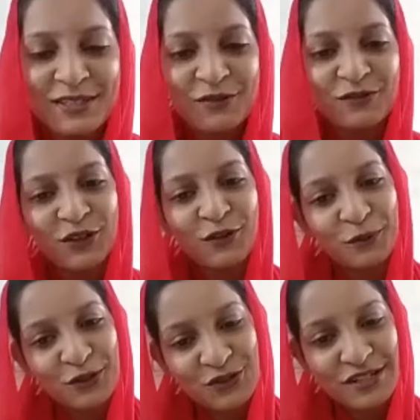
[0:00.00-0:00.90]
for your
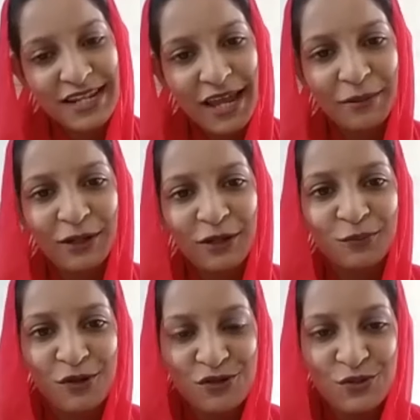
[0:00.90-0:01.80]
precious time and your
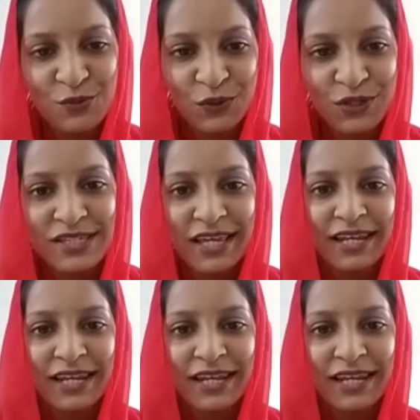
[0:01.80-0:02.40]
precious words. And